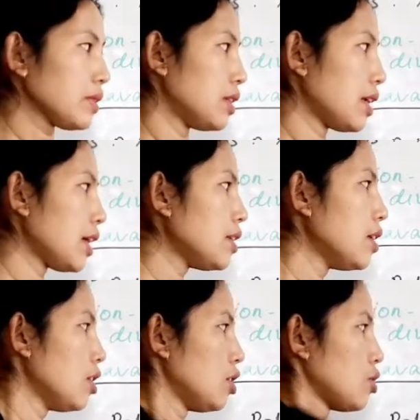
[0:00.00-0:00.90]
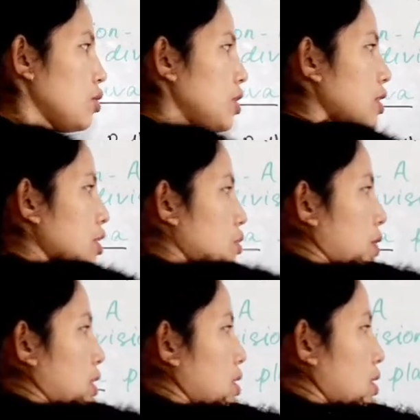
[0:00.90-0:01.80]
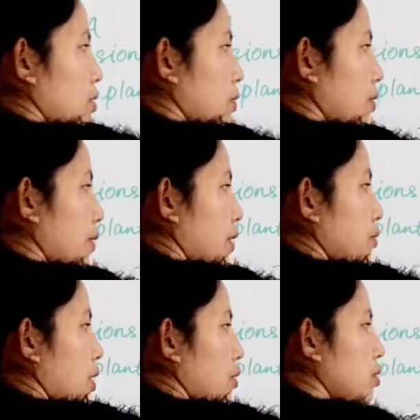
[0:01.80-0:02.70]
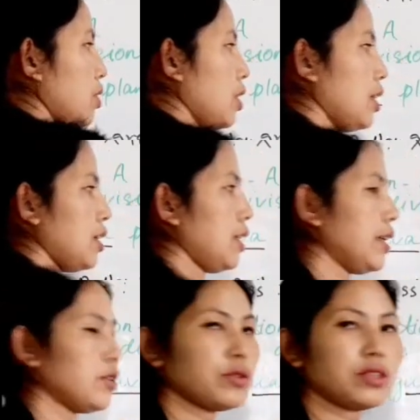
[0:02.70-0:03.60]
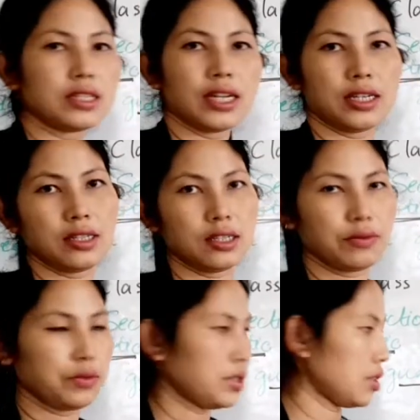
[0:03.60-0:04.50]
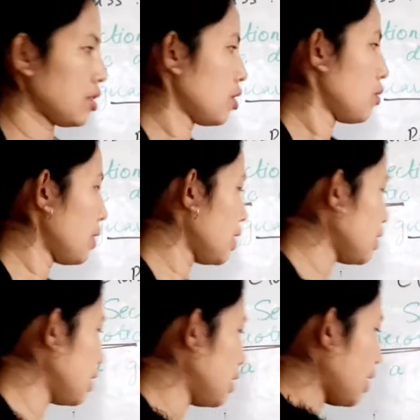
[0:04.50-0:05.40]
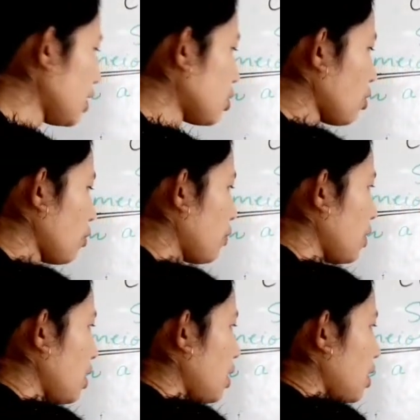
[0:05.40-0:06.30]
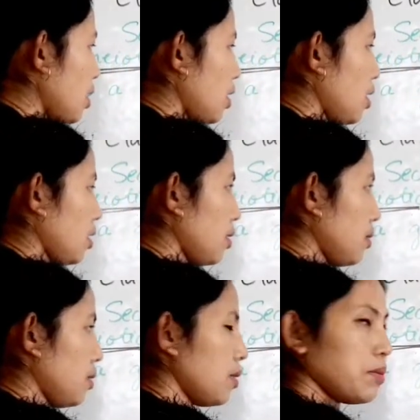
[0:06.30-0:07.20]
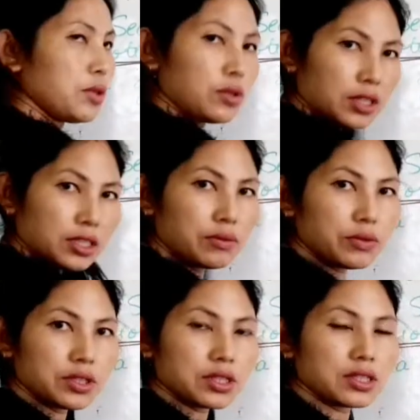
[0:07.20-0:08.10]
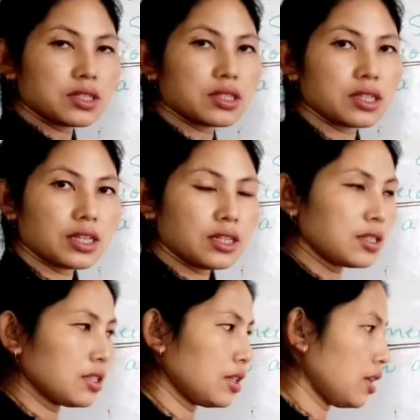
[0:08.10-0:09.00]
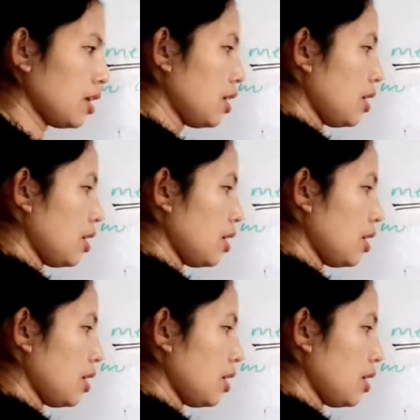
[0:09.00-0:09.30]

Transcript: Right? So in this way we found out that total 19 divisions. Whereas in case of meiotic divisions in the